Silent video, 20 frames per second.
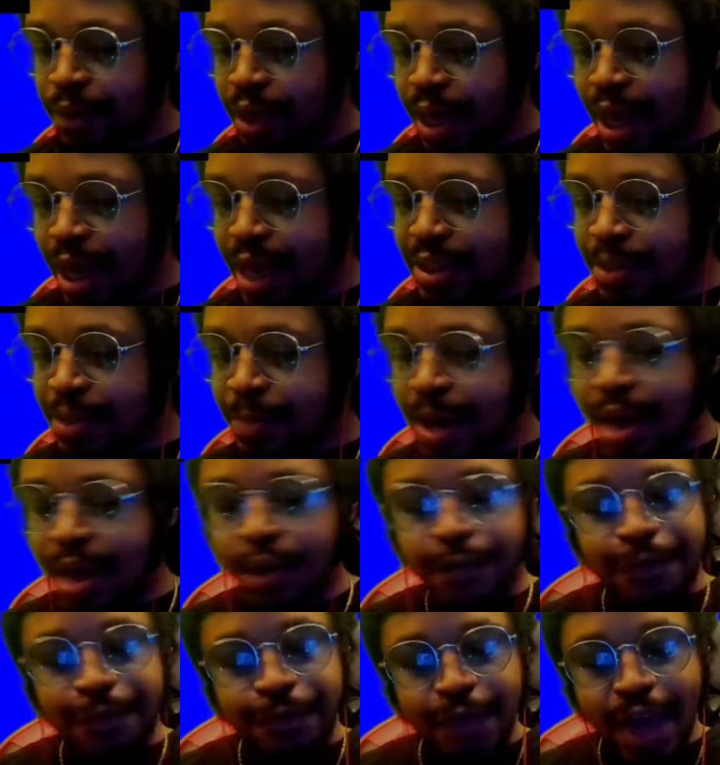As a matter
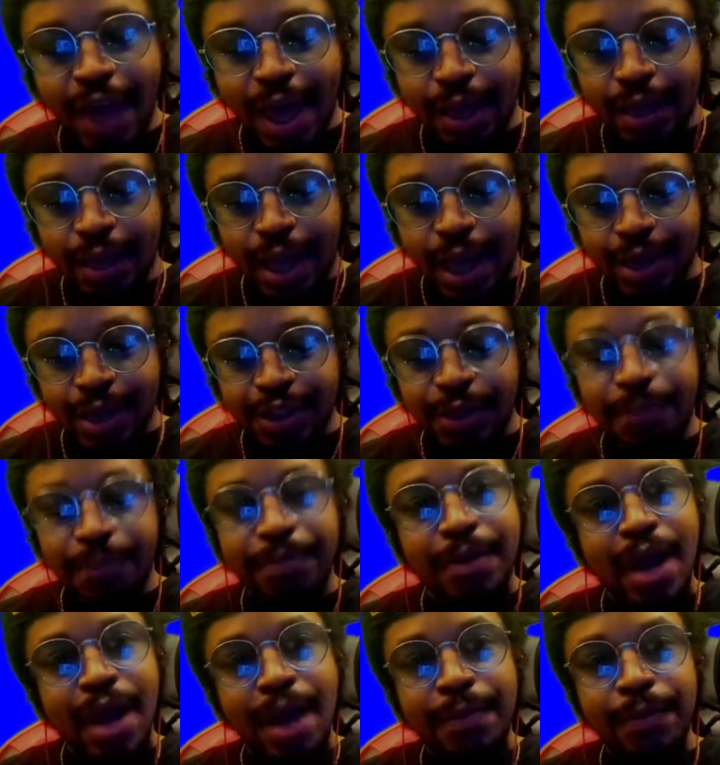of fact, I should
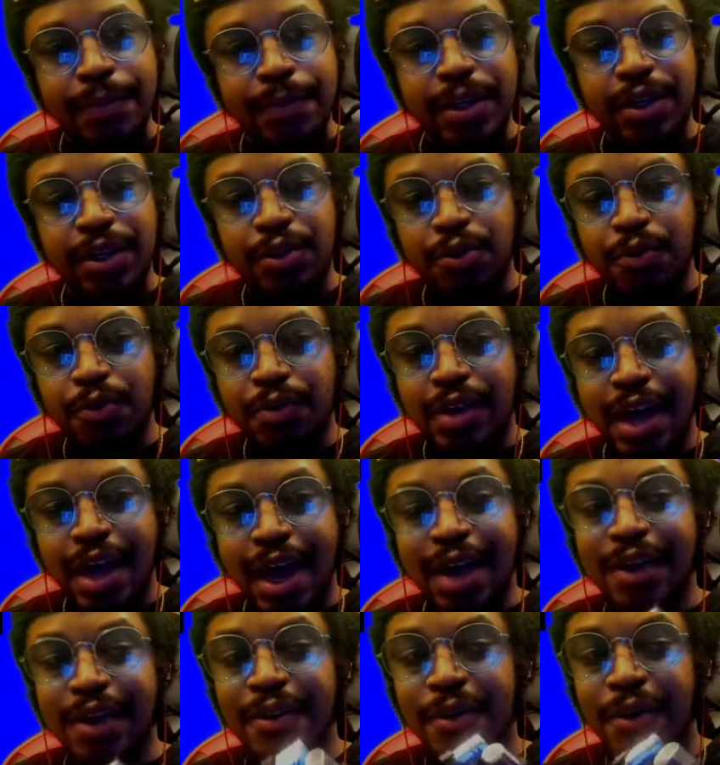probably do that